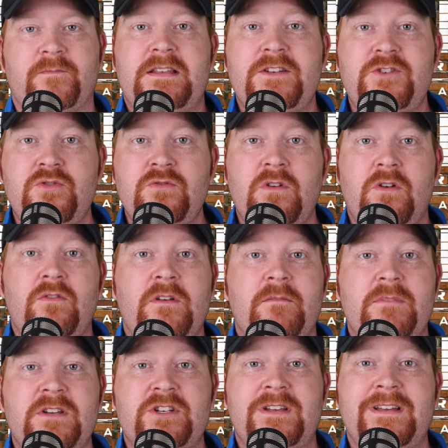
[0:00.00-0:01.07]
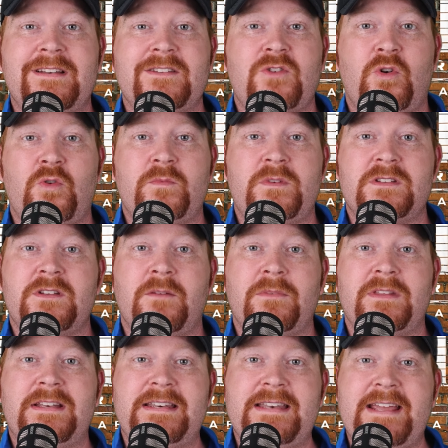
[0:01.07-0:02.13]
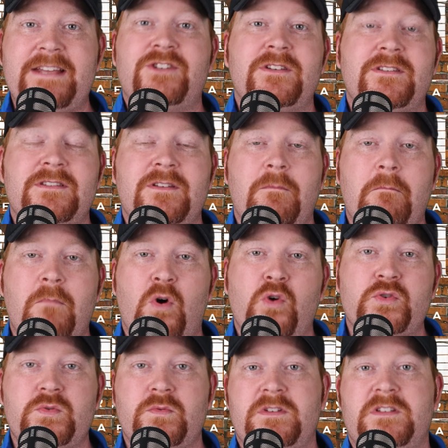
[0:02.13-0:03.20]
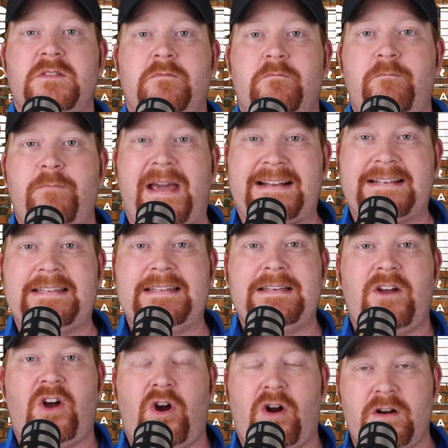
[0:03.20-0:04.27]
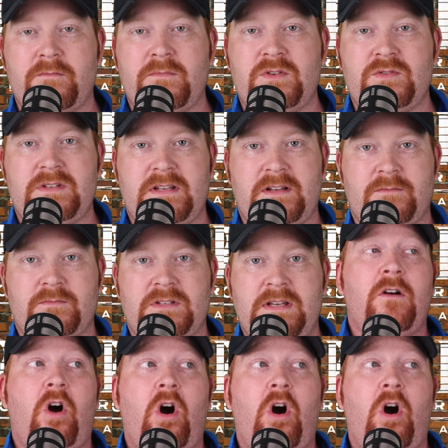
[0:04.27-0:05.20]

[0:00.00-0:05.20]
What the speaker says: Did you know that Michigan is home to some of the nation's most respected art museums?